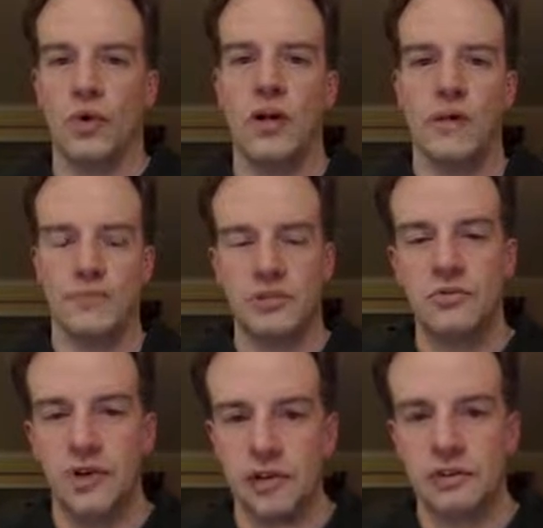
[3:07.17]
from one object
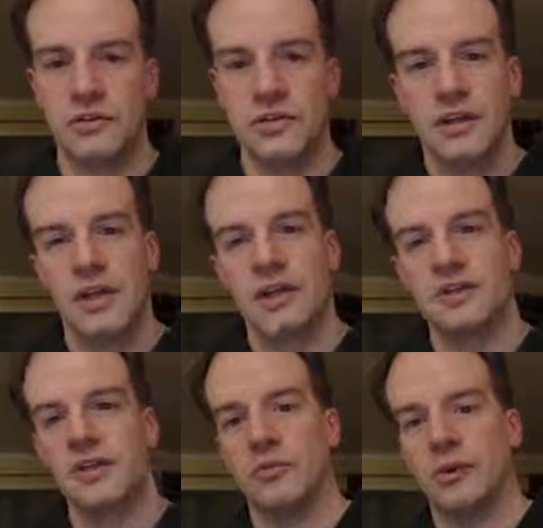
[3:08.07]
to another, and
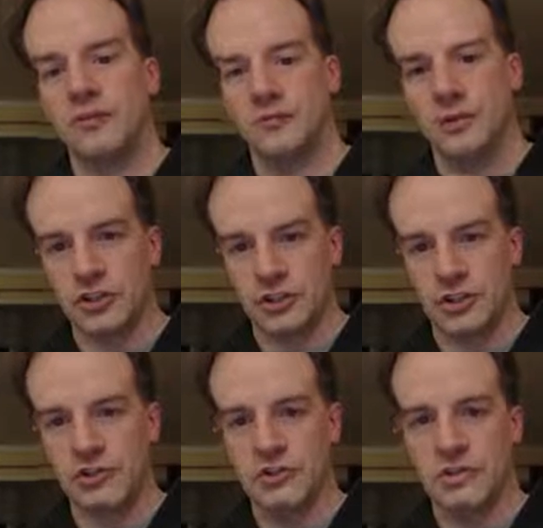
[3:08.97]
it's either by
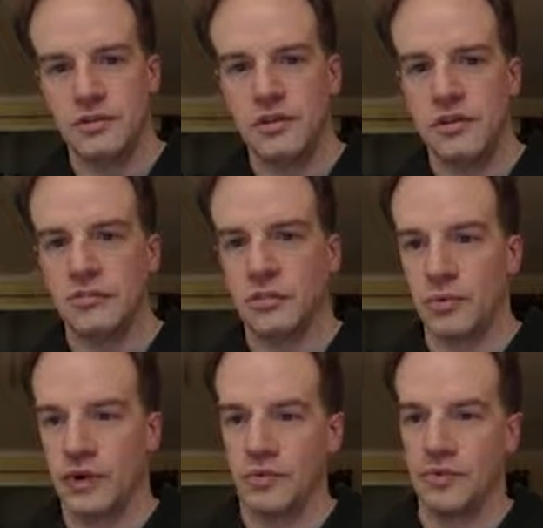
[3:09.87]
friction, where
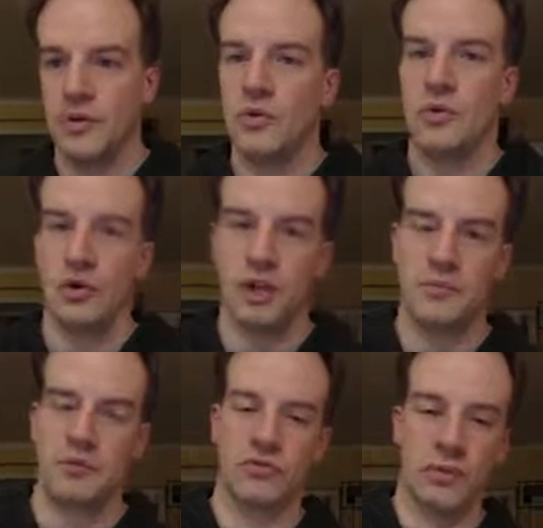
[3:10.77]
we have one
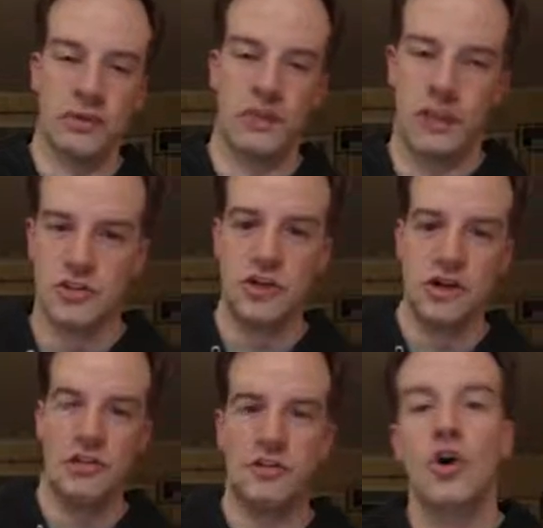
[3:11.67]
object rubbing against
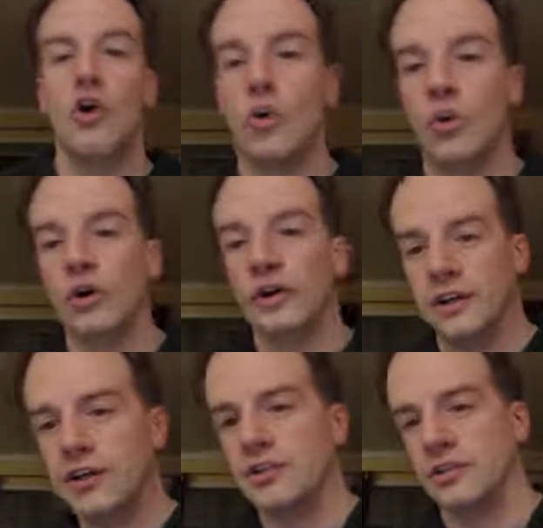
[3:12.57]
another, or
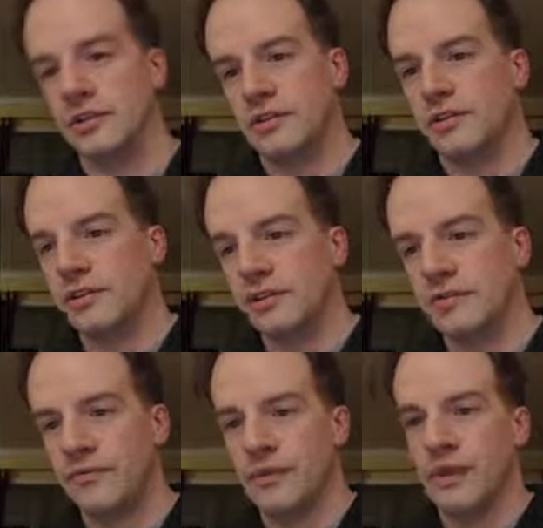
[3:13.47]
conduction.
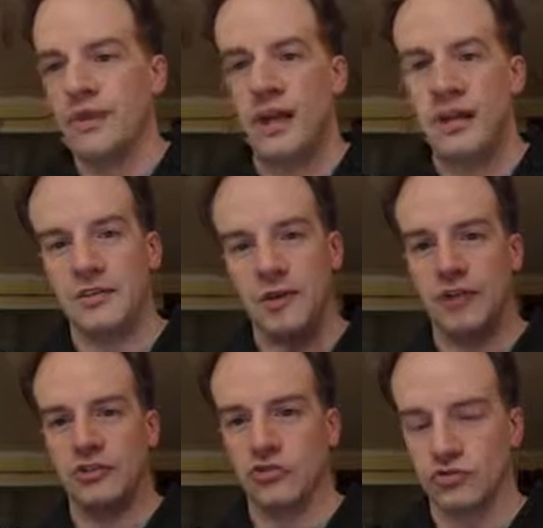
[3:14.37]
That is
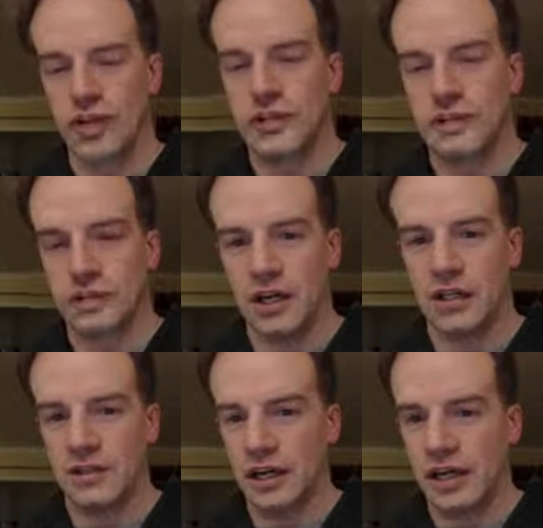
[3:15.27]
by direct
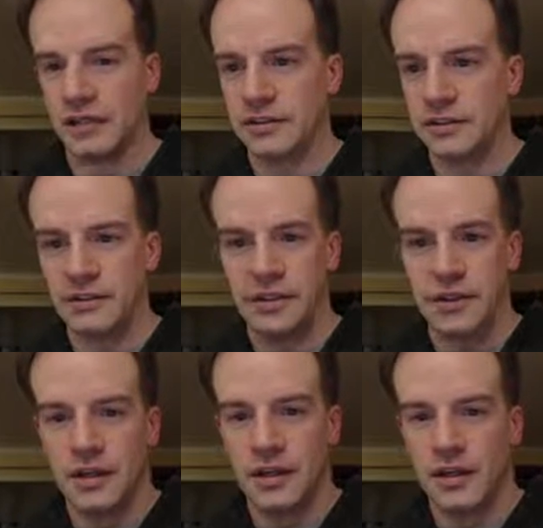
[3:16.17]
contact,
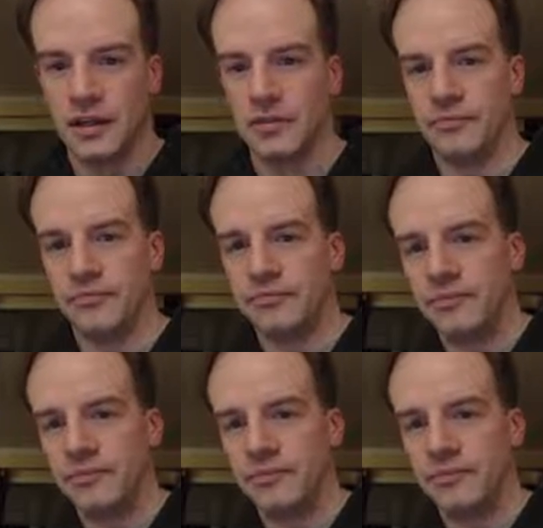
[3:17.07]
and